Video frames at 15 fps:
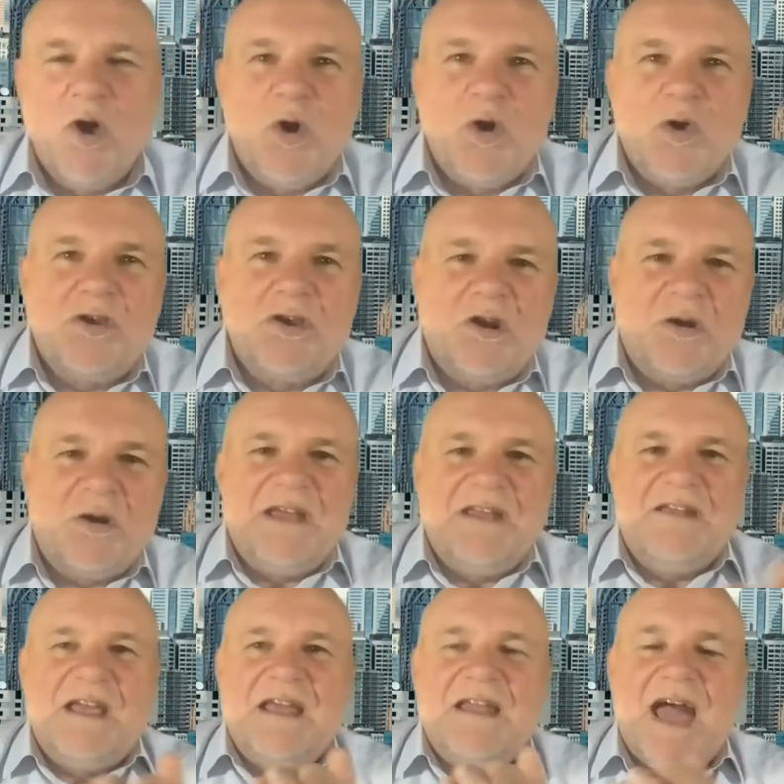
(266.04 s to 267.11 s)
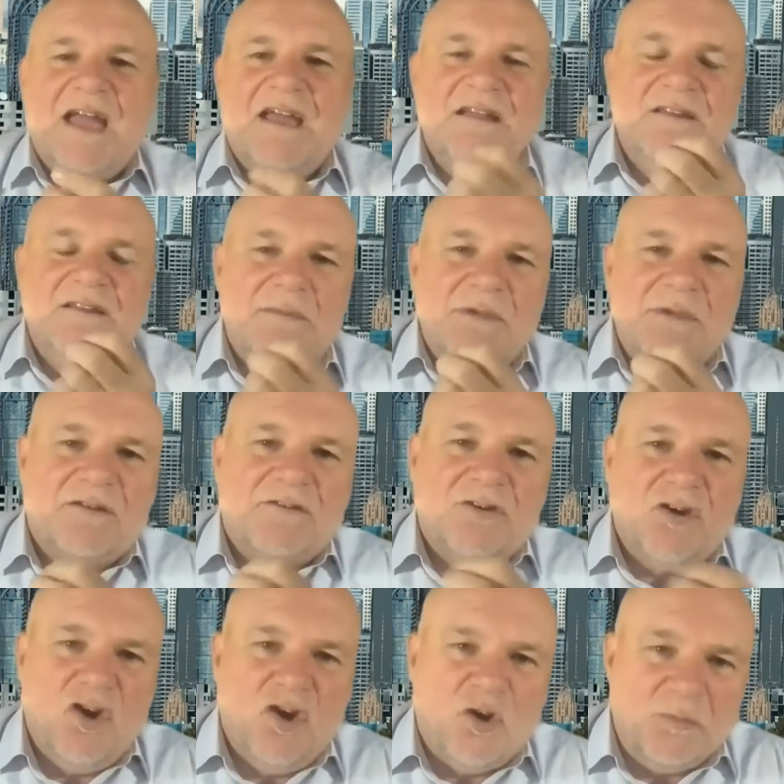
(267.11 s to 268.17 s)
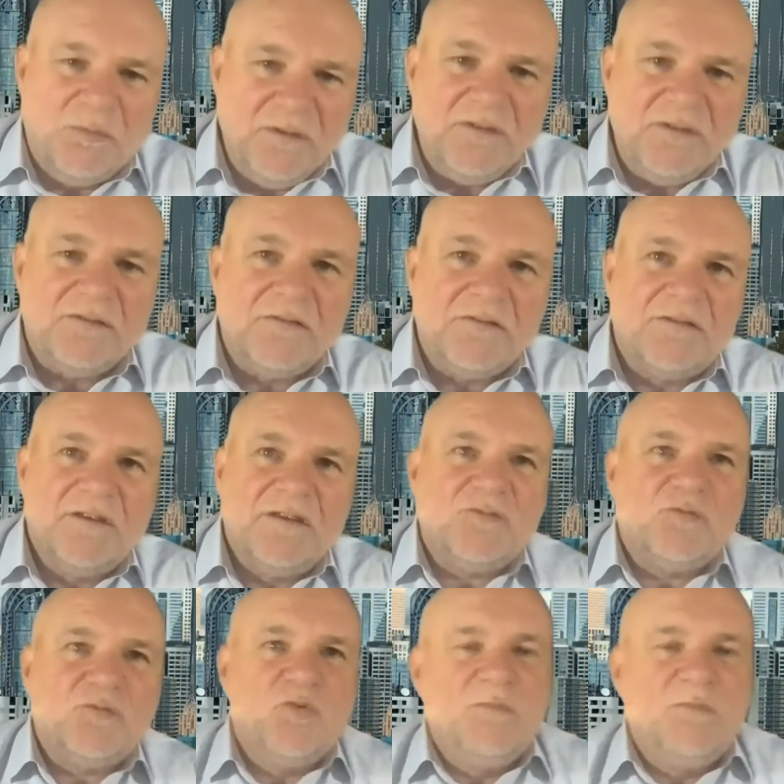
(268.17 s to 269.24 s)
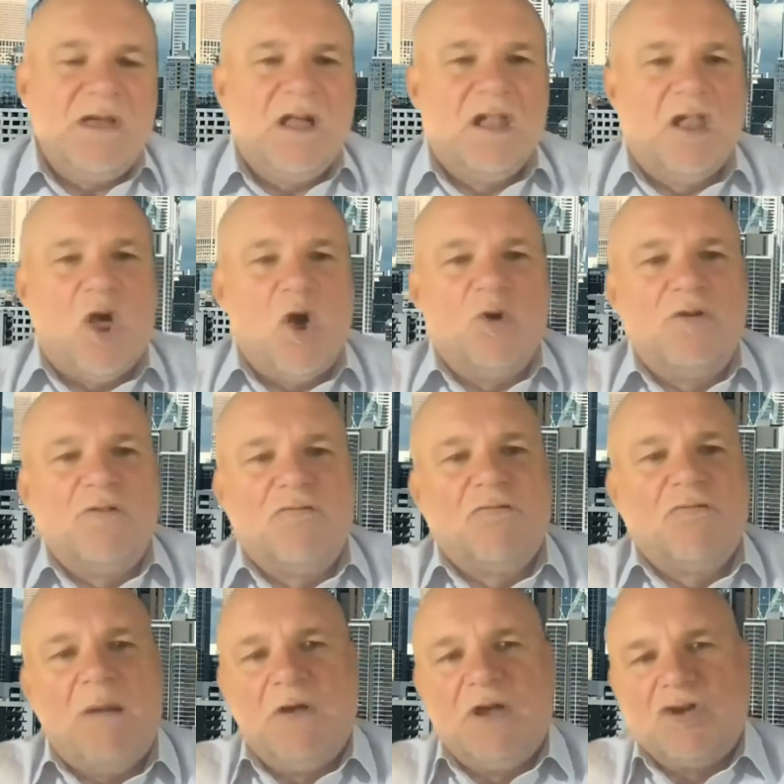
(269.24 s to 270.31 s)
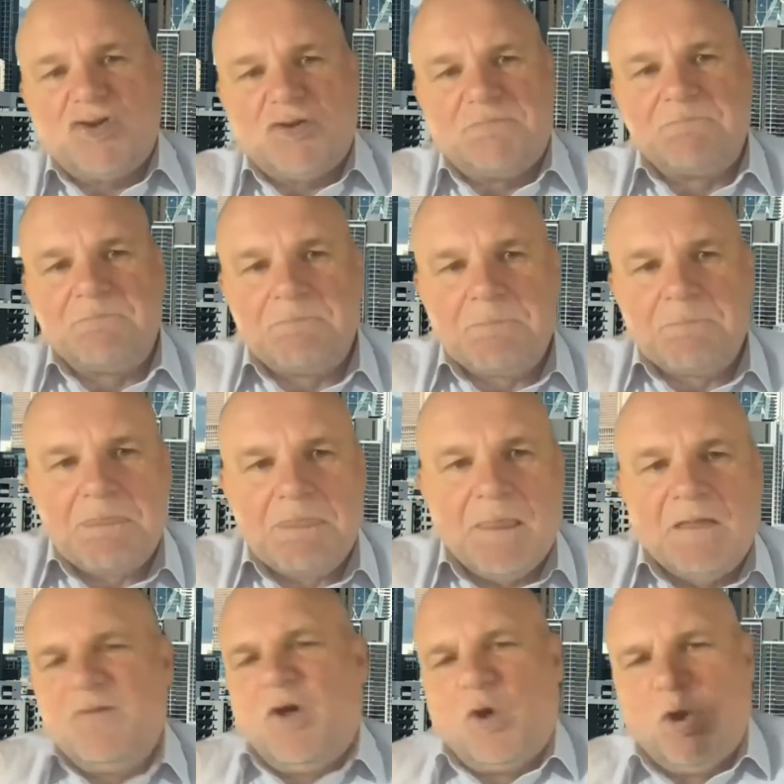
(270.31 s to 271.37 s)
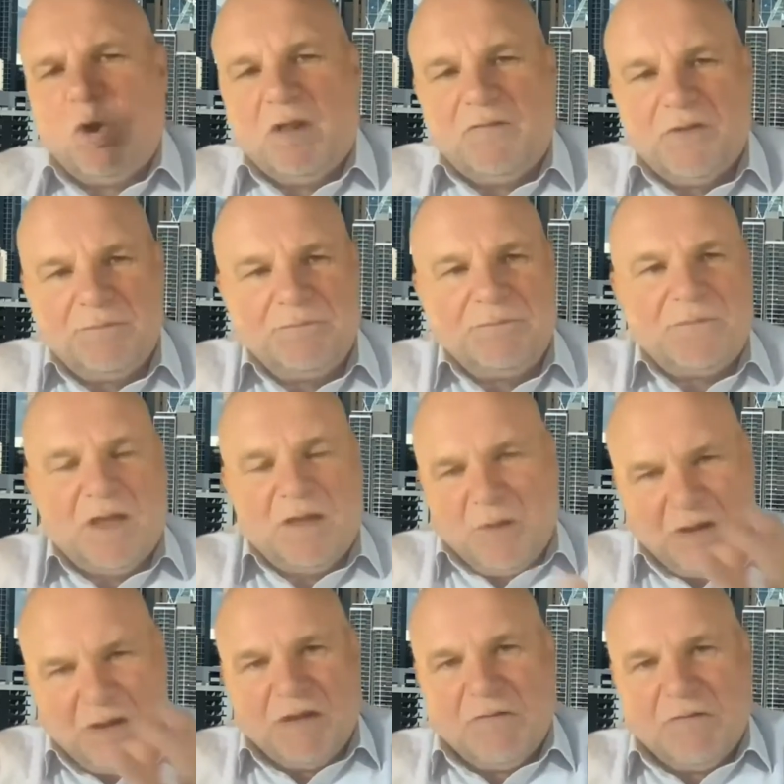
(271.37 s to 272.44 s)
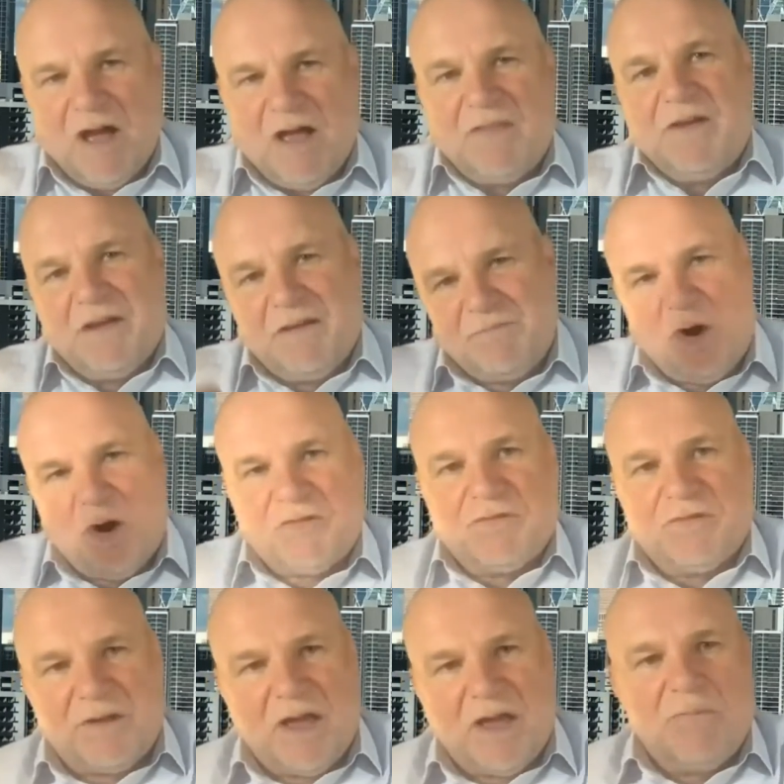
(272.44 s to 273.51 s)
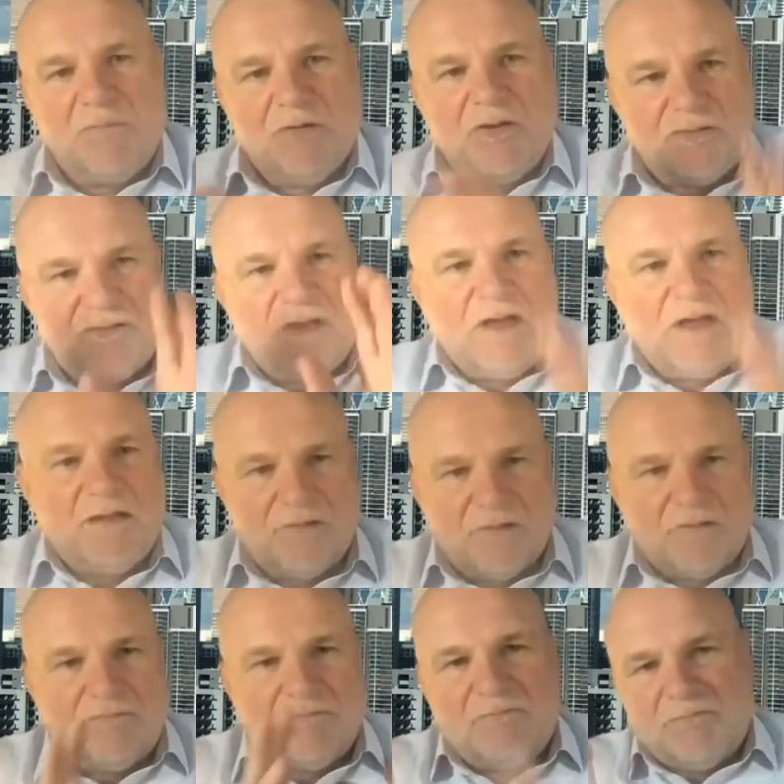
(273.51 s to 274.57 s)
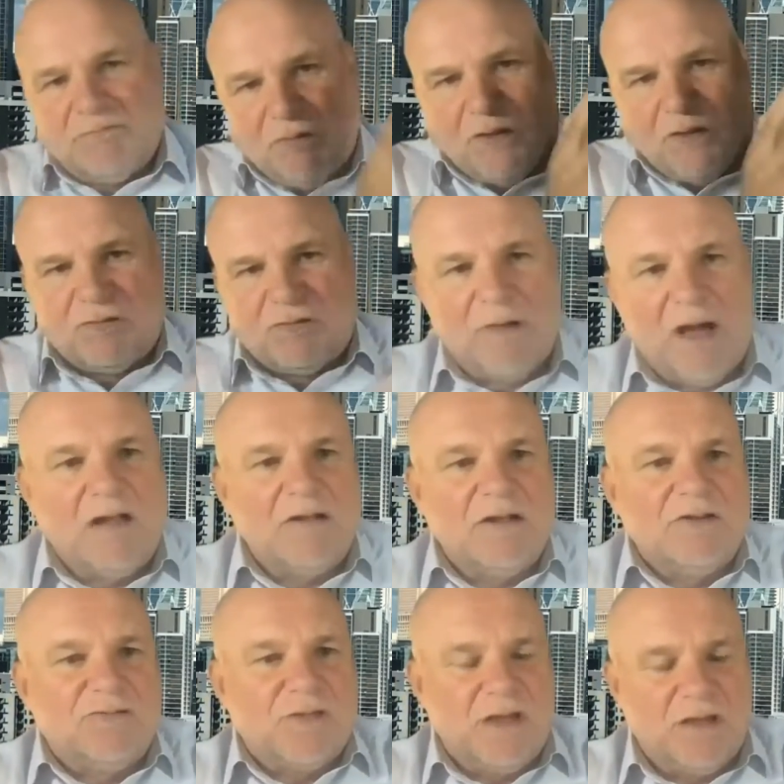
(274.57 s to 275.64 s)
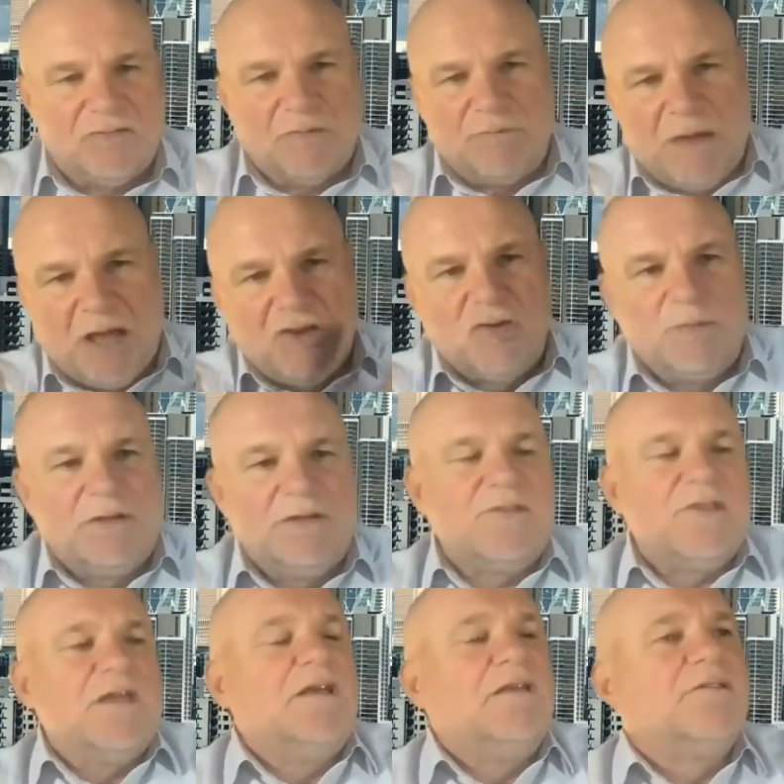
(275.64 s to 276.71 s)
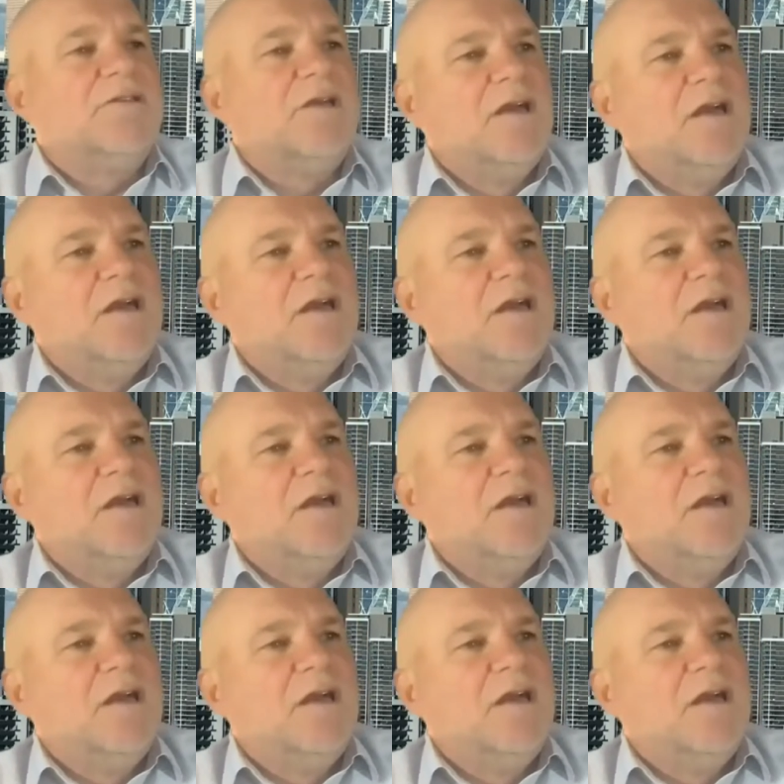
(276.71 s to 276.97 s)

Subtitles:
thinking, in academic terms, this would be a load of rubbish. Not all of it. I mean, there are the Oxford, Cambridge things and lots of Routledge things and Benjamin's things.